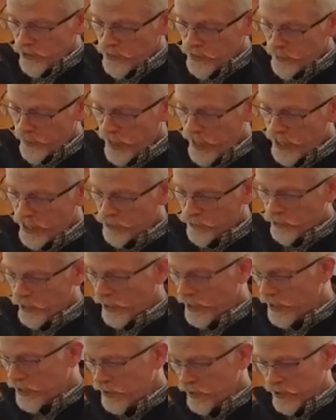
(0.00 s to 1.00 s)
the bed,
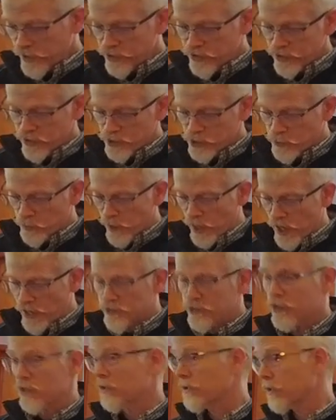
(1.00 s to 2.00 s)
and it lists the
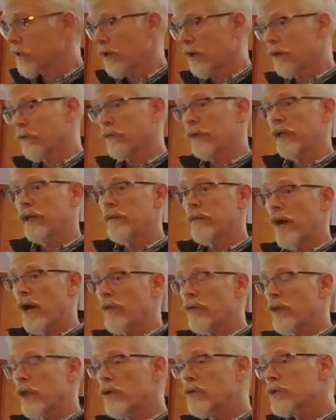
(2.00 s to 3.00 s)
spices. You can read
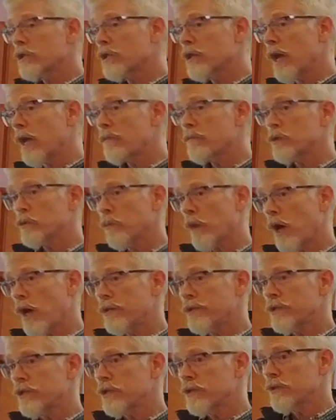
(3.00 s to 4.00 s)
about those same
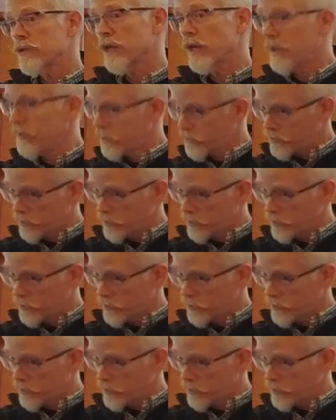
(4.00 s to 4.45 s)
spices in the